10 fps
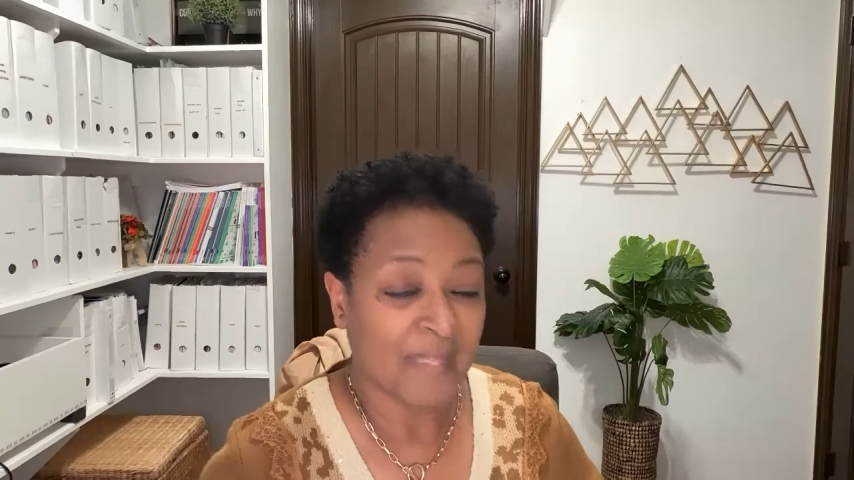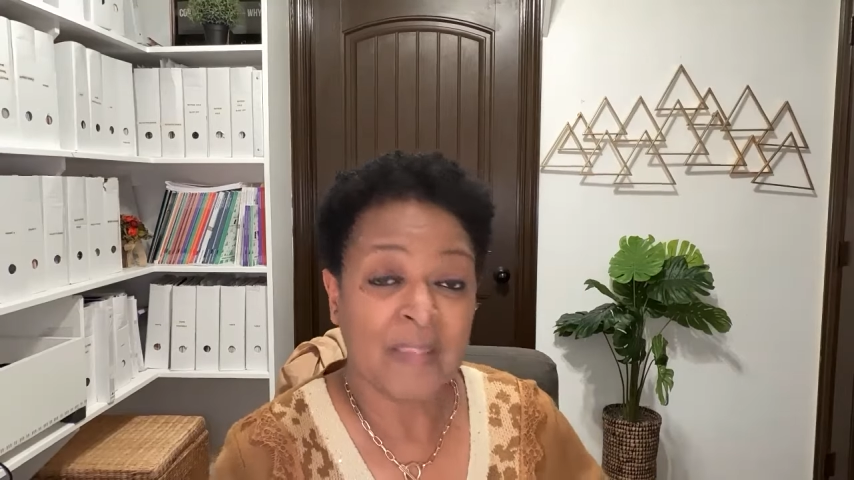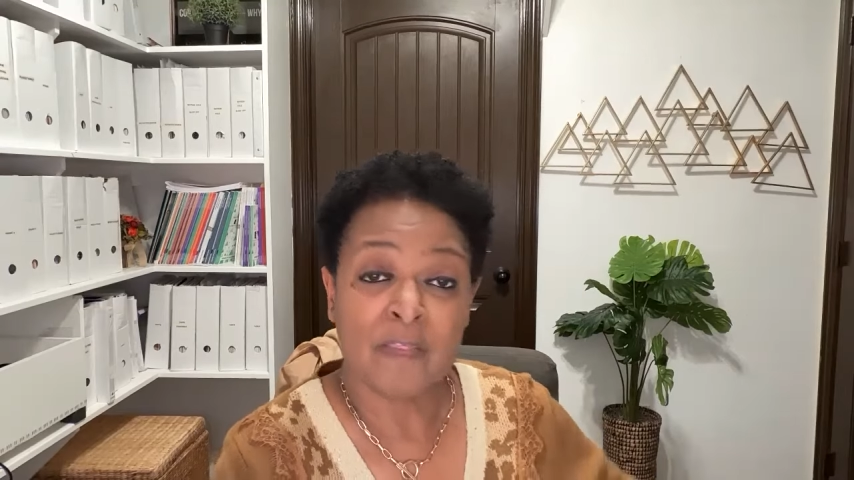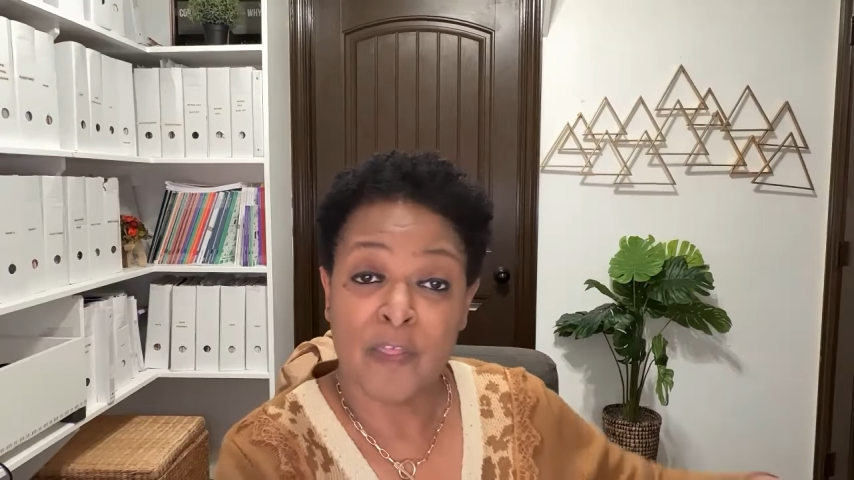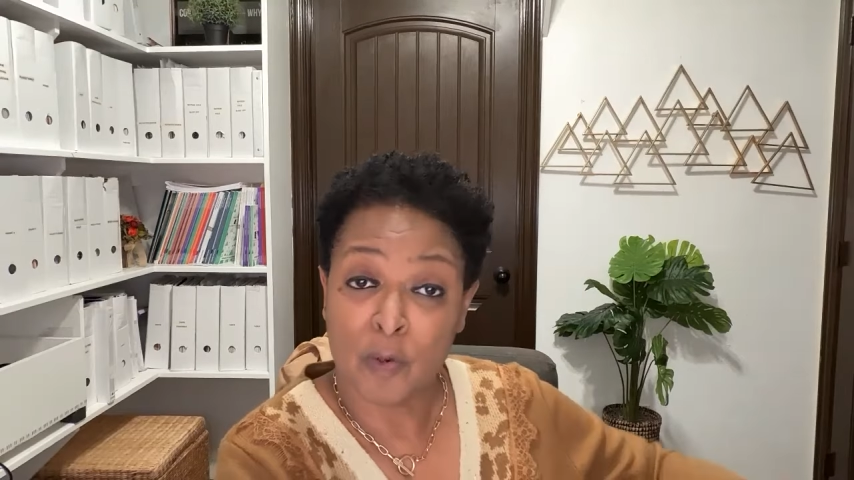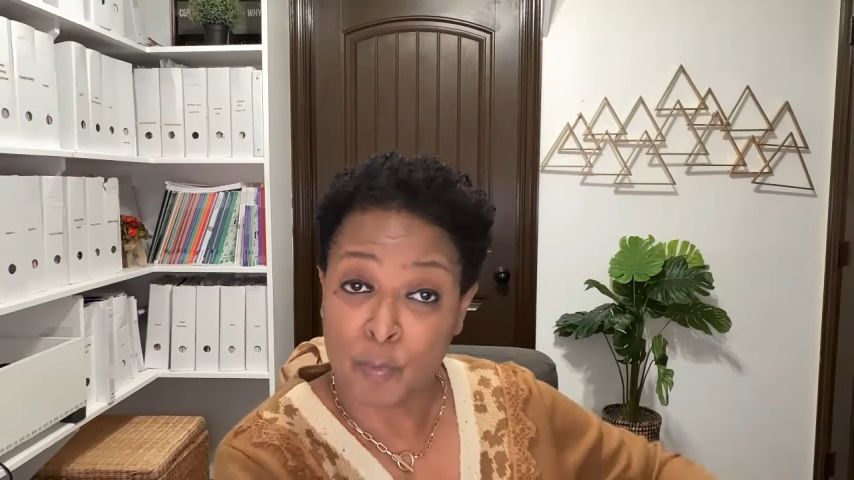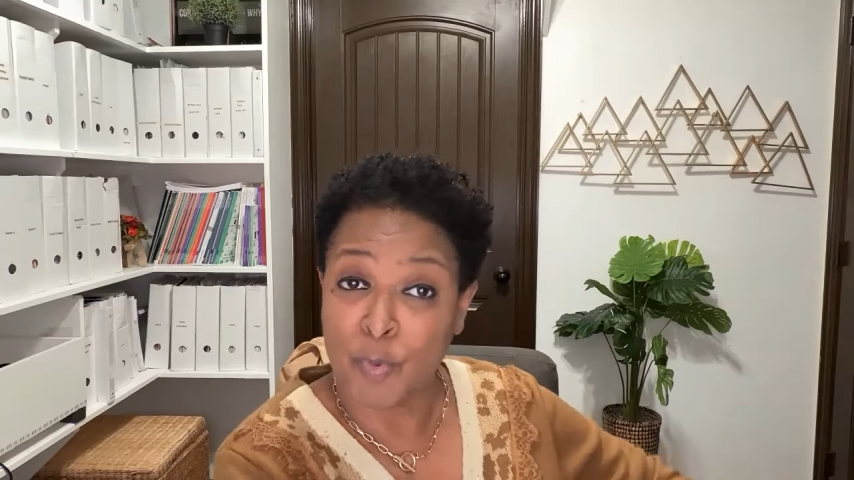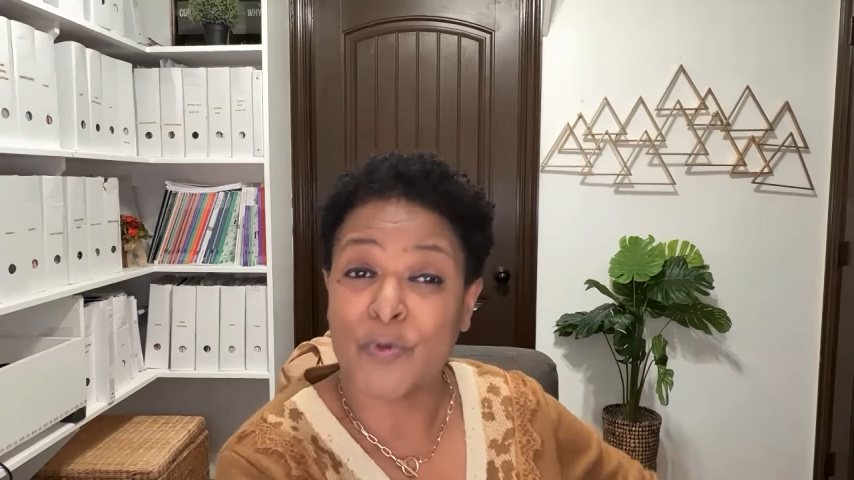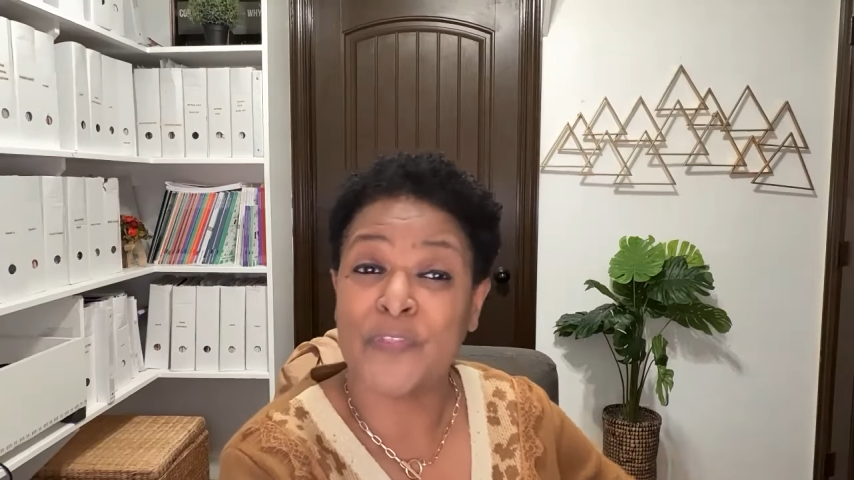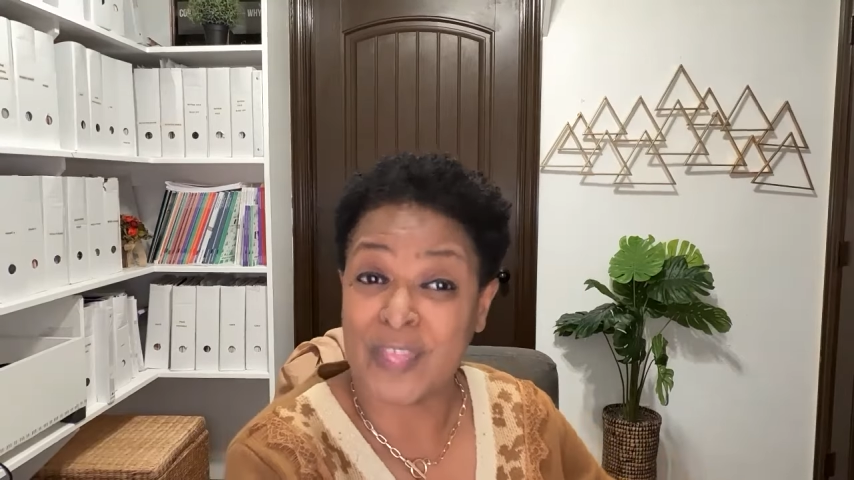in their
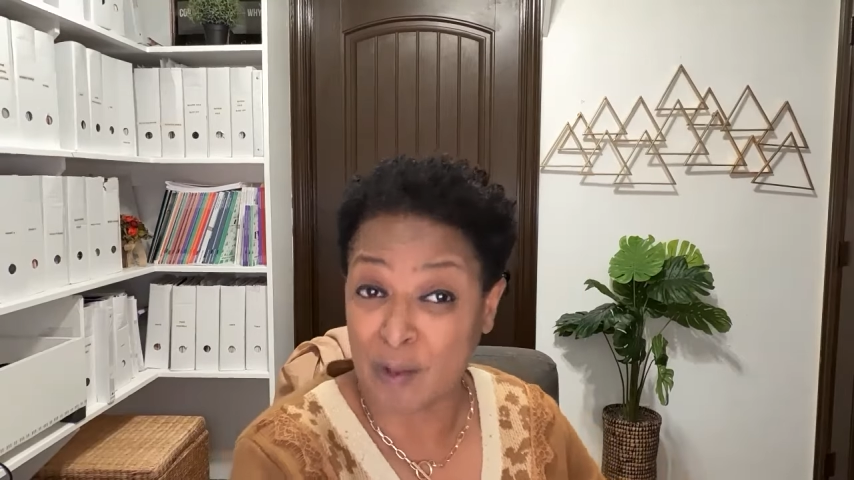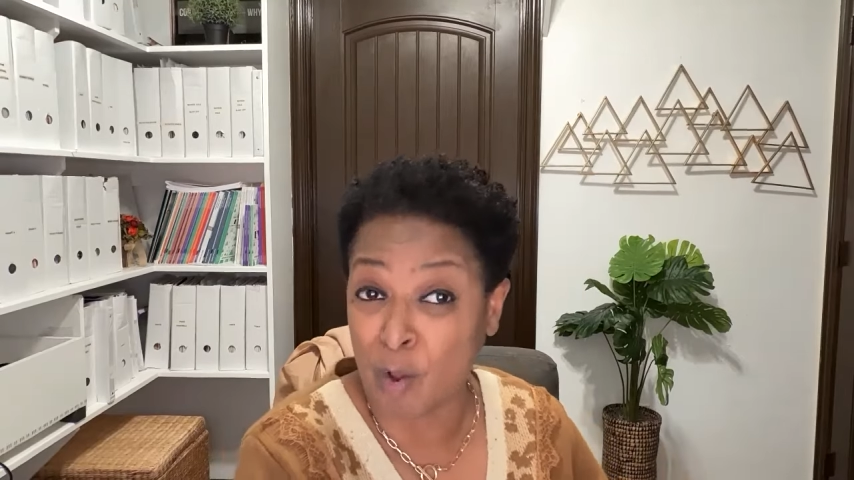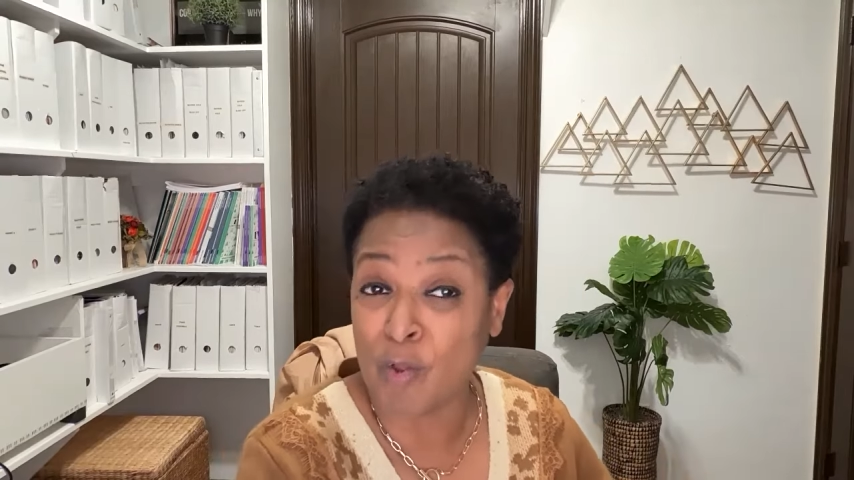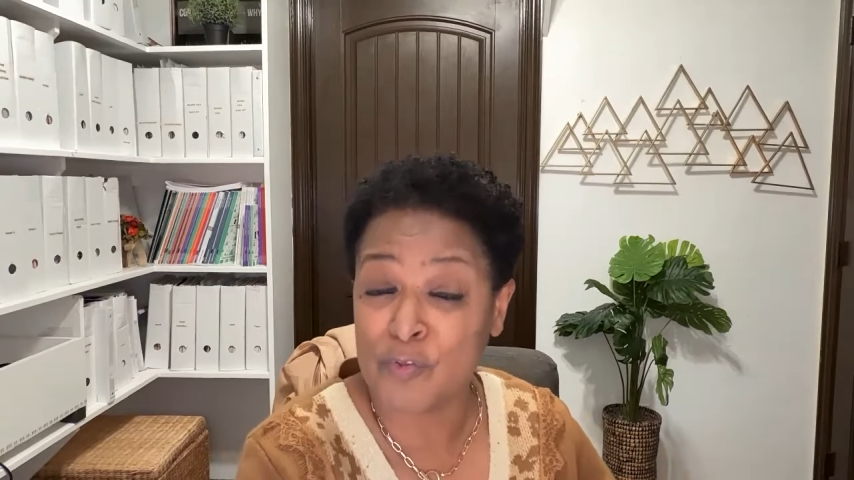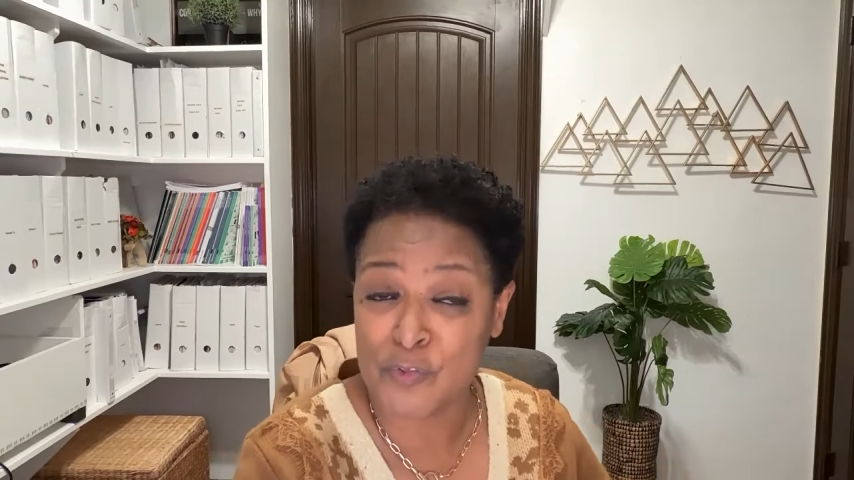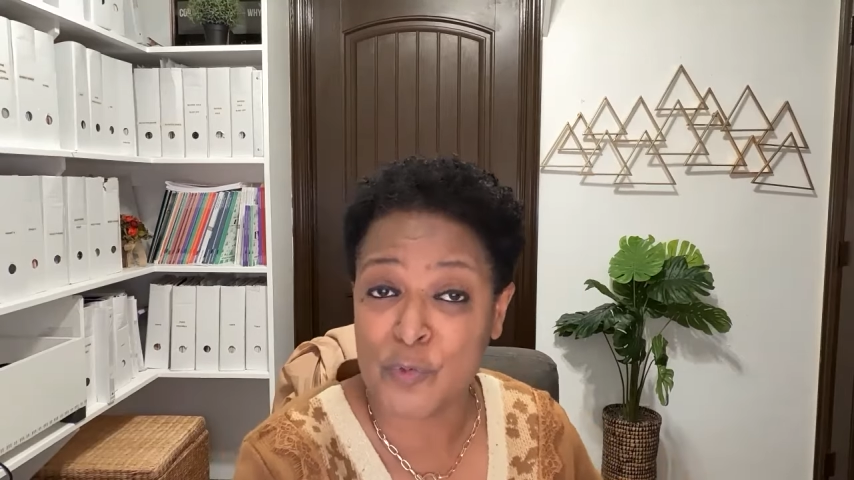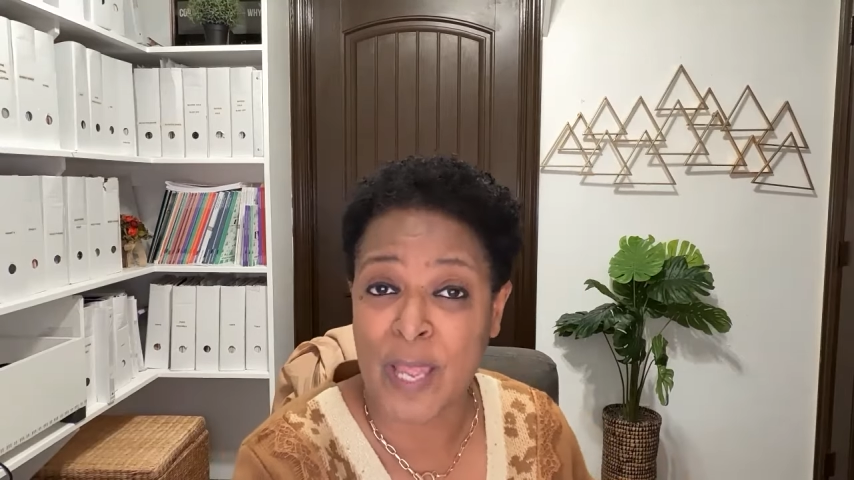book, they also